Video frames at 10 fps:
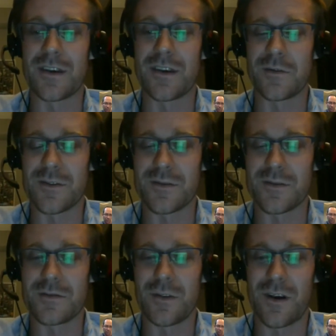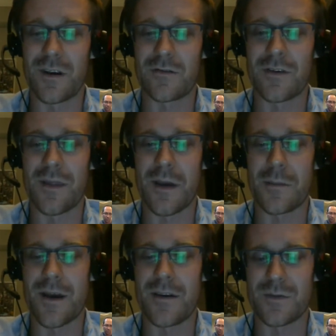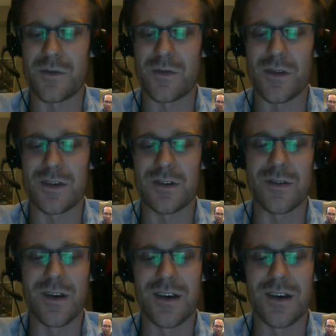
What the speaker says: Like, it was really hard to find that balance between the two.